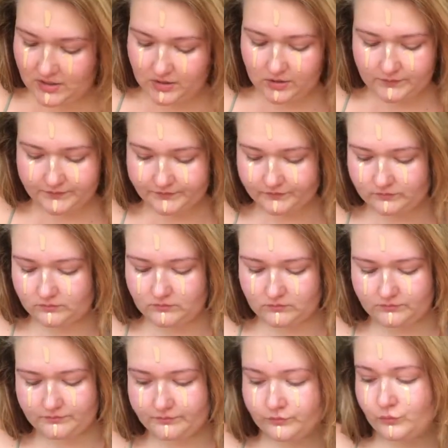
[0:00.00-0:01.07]
lightweight,
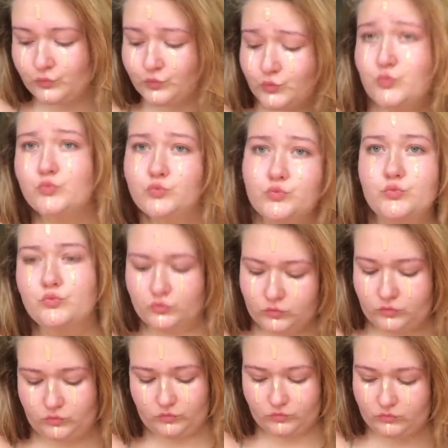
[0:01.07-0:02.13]
medium to full coverage, and
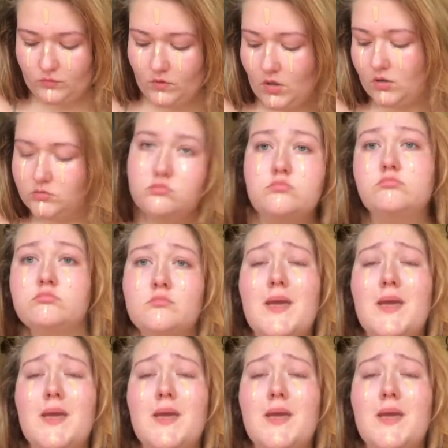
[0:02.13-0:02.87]
it holds true to